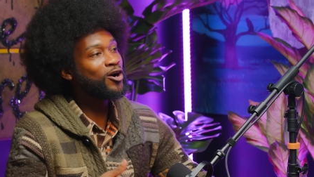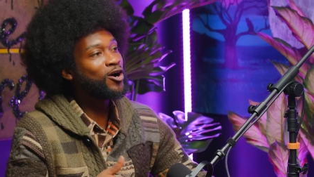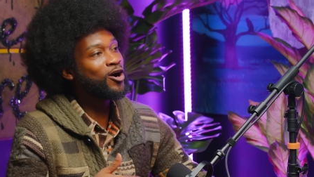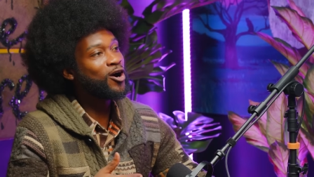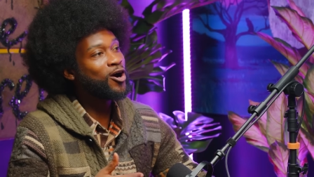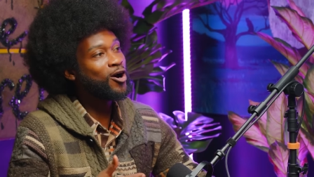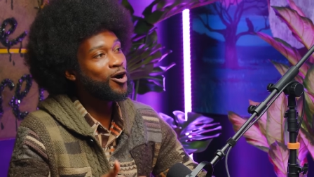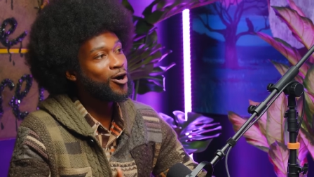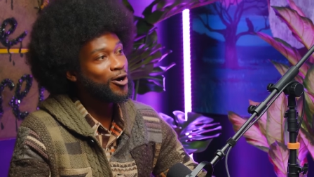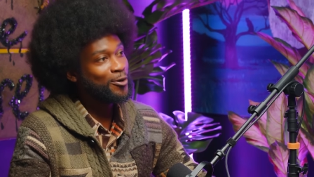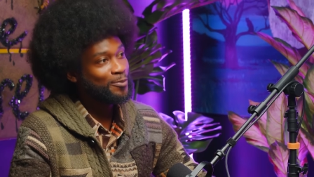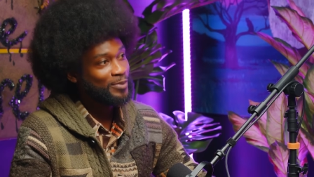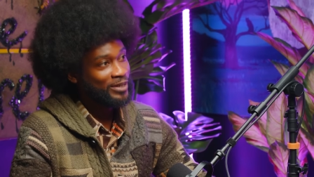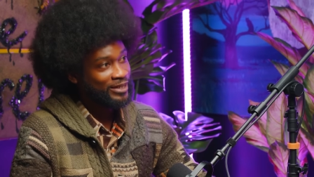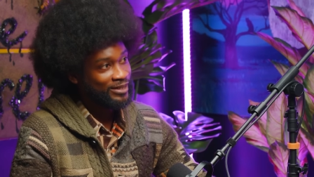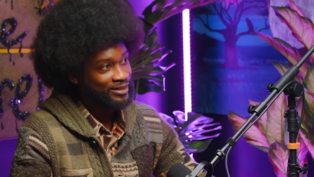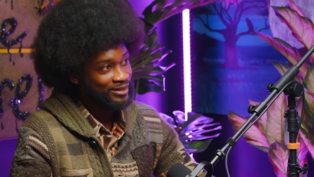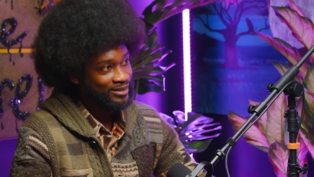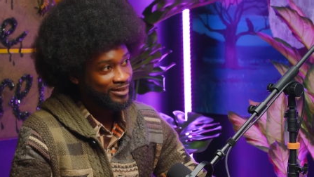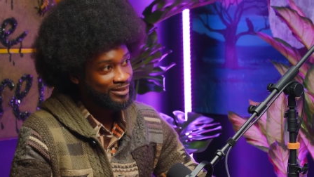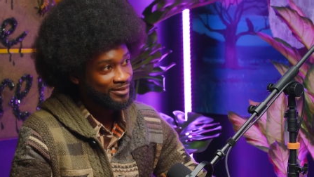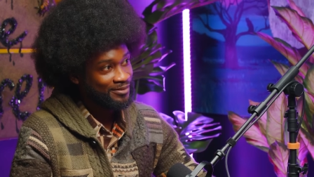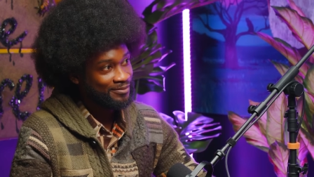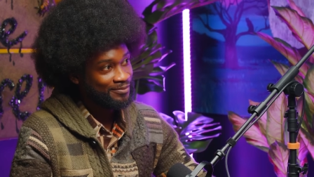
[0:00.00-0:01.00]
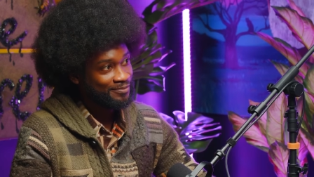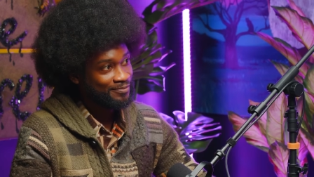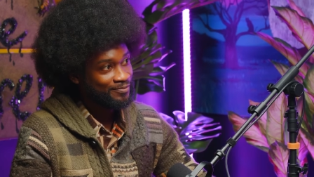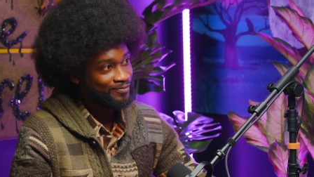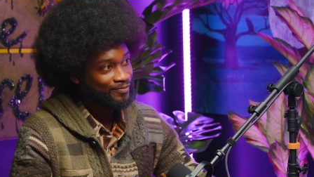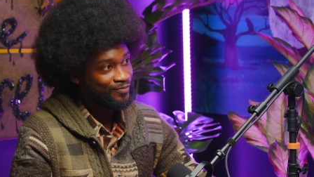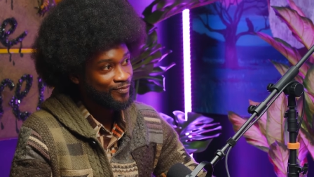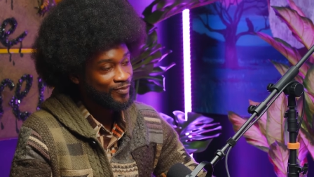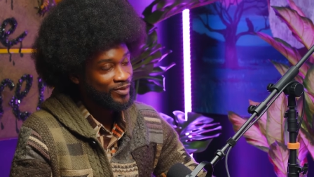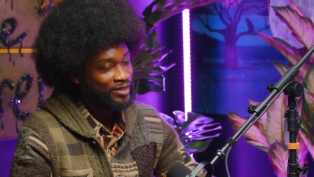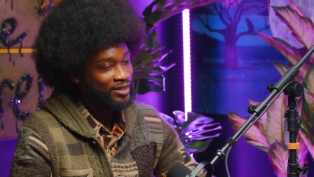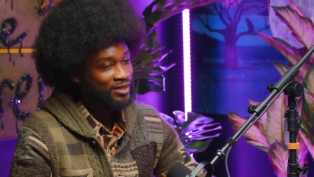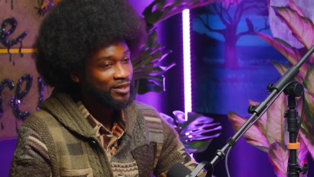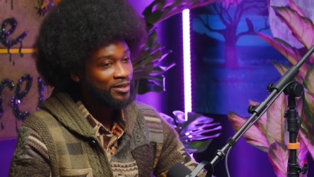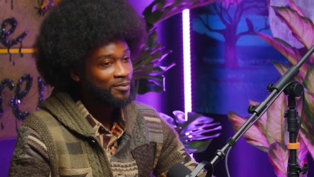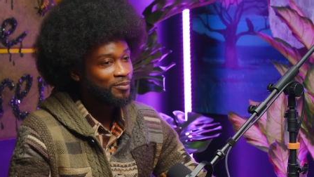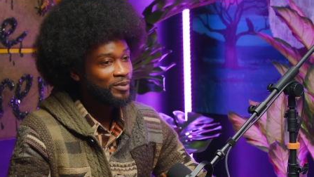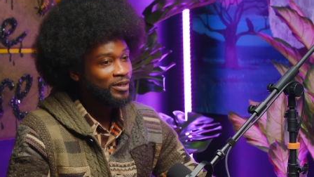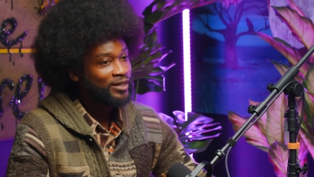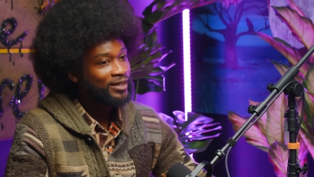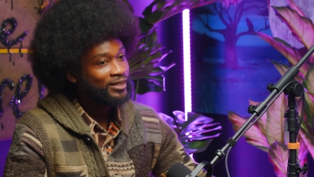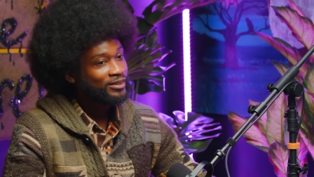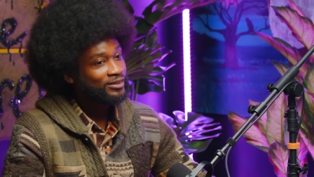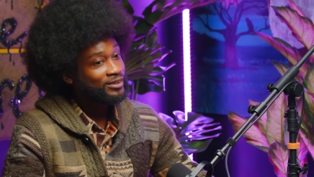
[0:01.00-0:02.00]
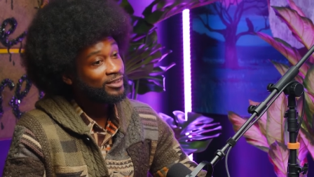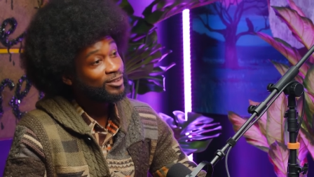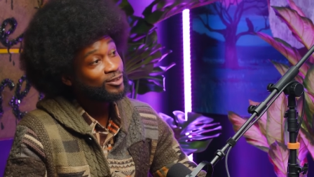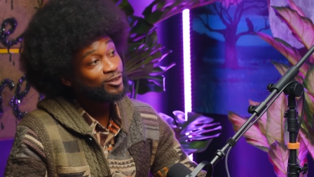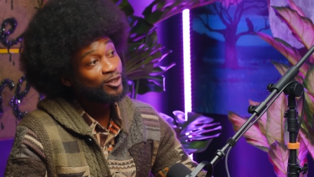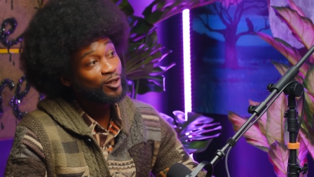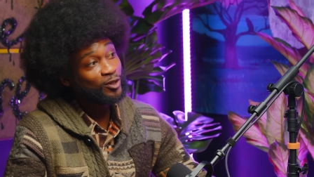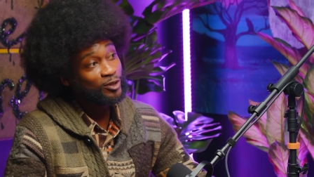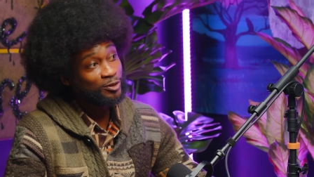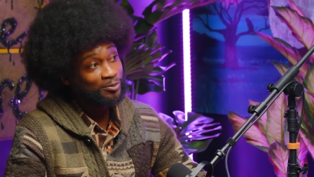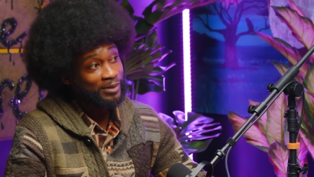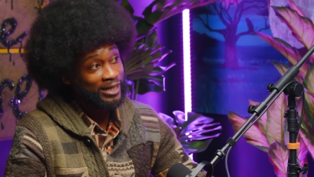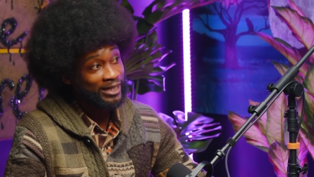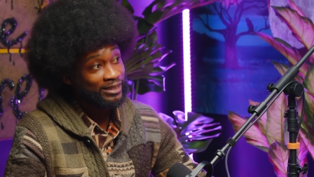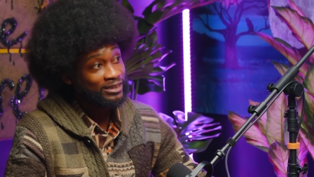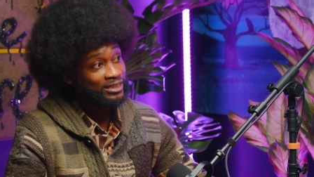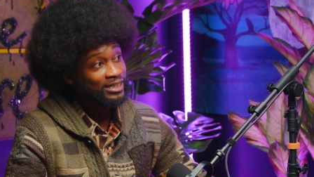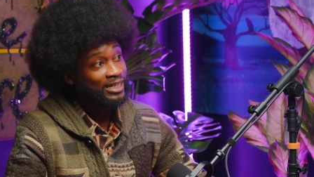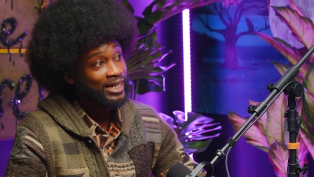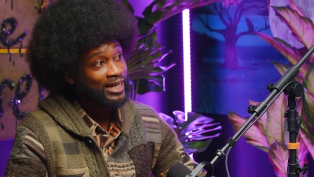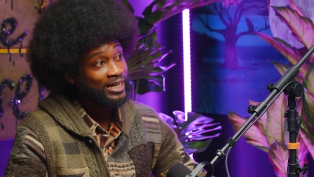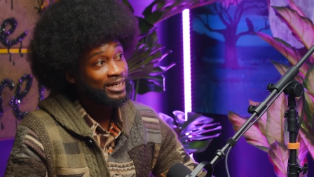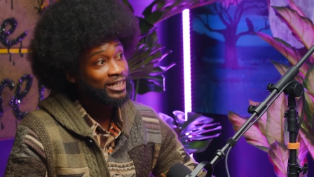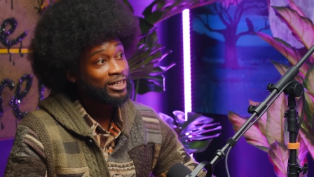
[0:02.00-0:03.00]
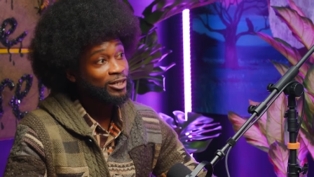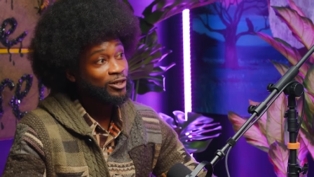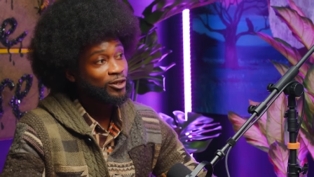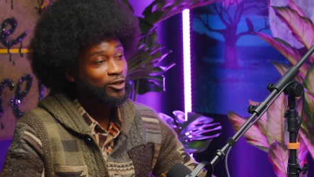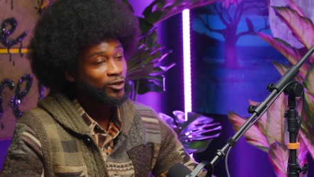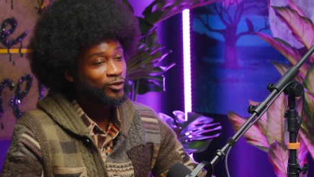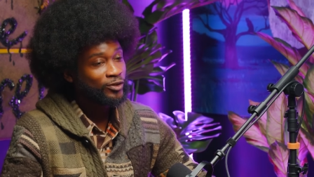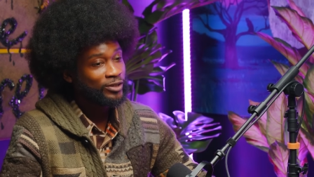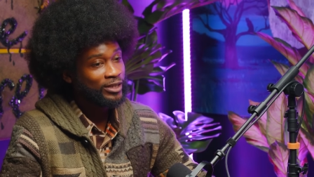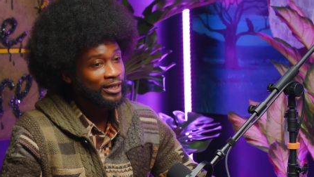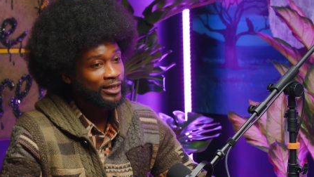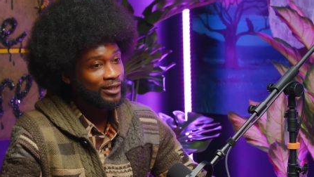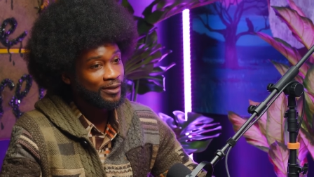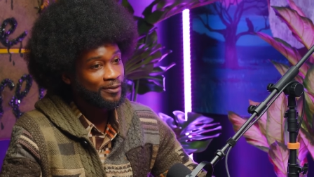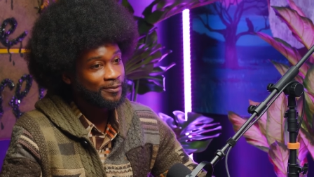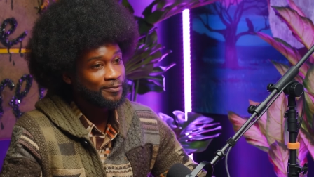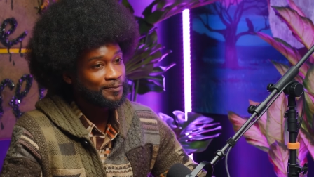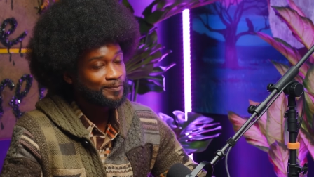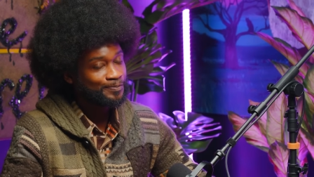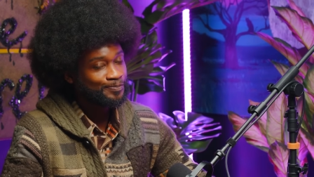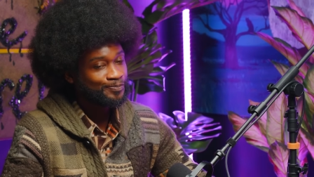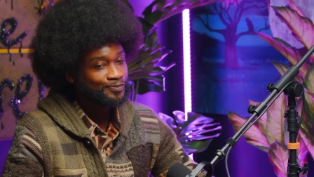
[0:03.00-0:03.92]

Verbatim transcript: karmically, because this goes back to that ego thing.